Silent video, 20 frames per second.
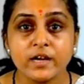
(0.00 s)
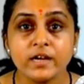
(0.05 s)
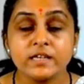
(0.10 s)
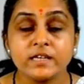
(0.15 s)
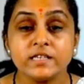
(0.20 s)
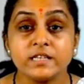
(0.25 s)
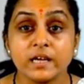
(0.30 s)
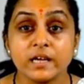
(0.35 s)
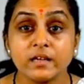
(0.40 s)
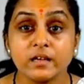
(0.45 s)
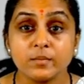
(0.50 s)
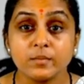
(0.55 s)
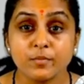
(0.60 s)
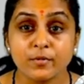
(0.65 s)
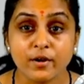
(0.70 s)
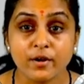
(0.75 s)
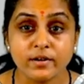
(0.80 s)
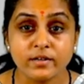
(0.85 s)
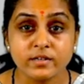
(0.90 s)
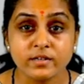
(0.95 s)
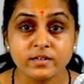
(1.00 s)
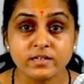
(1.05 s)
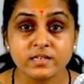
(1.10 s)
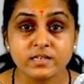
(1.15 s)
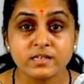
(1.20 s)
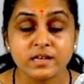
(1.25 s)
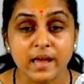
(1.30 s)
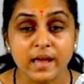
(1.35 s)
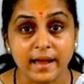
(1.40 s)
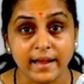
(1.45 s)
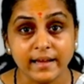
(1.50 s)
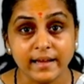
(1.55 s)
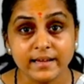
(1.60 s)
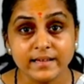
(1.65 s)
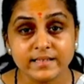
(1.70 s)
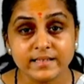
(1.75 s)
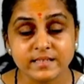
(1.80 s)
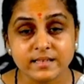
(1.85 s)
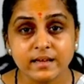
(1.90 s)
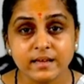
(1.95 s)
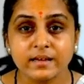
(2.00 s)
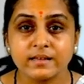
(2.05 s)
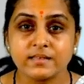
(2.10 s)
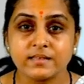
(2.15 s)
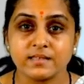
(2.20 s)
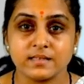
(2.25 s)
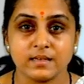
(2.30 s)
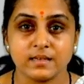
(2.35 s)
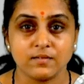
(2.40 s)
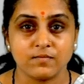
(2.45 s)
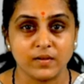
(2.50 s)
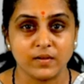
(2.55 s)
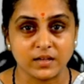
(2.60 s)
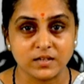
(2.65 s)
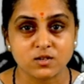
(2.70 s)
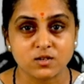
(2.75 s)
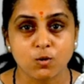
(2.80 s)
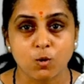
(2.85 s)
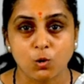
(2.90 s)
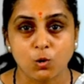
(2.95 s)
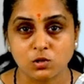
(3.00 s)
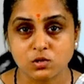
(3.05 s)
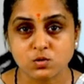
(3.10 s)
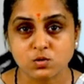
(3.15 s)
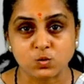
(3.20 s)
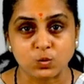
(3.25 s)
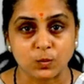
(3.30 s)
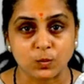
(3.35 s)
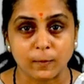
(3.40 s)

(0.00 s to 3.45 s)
dairy products, eggs and seaweed also.